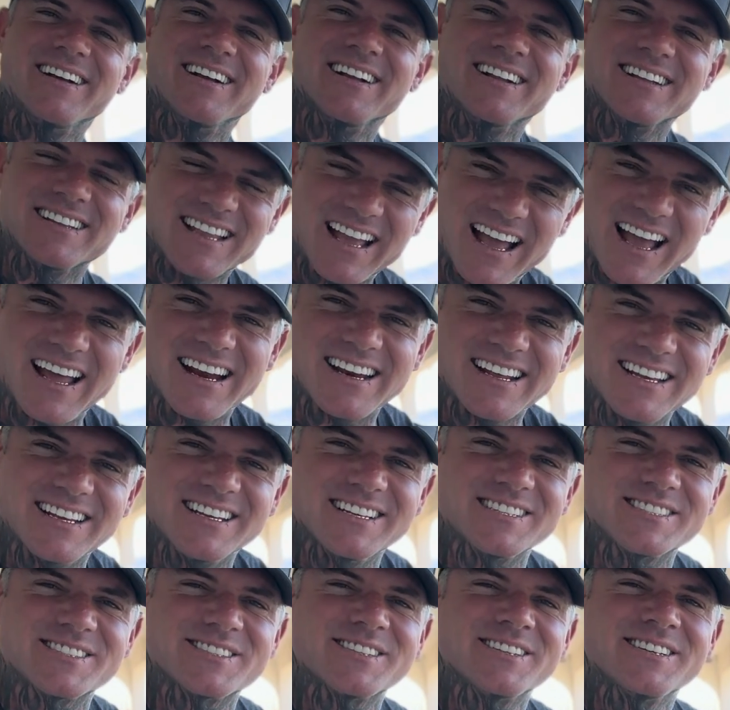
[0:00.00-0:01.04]
That
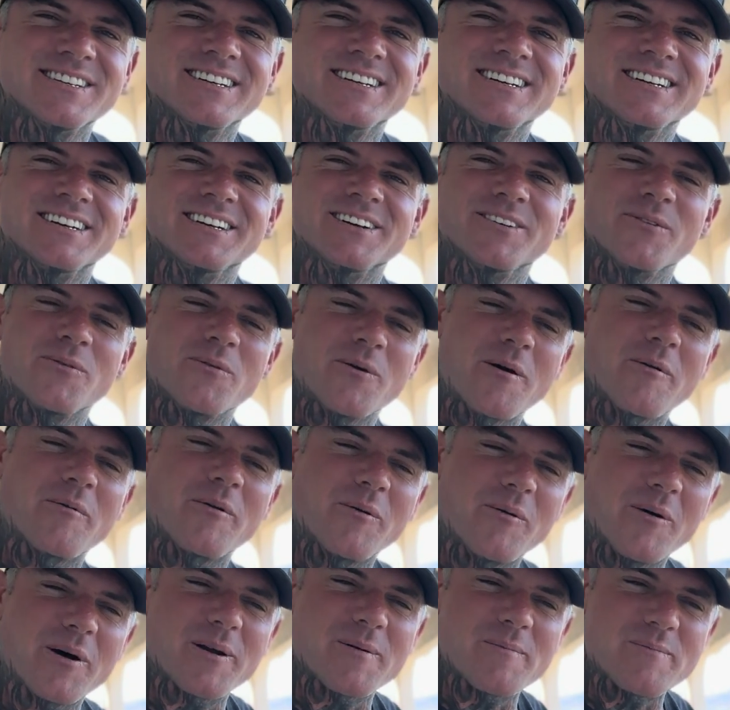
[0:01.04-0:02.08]
is where we
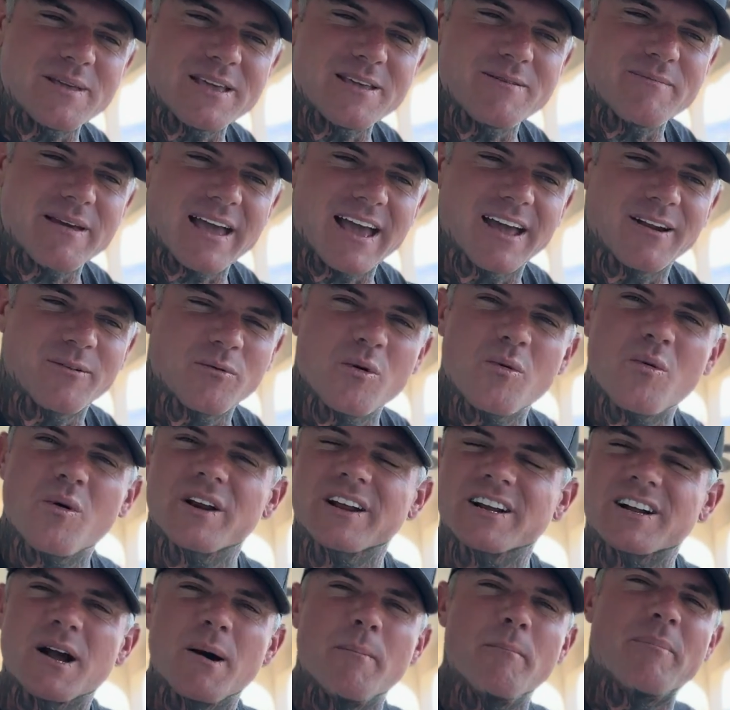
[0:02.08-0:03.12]
want to be, man. We
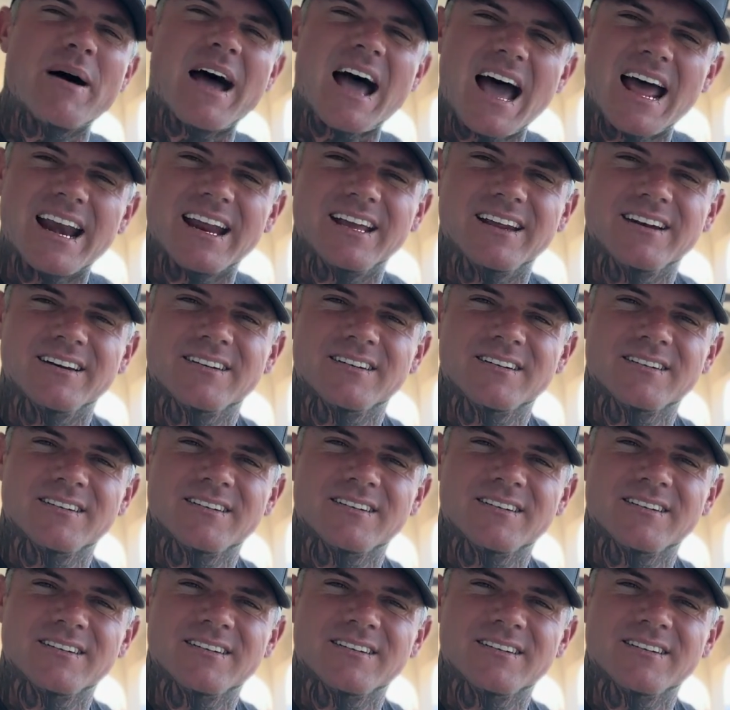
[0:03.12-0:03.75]
want to combat it.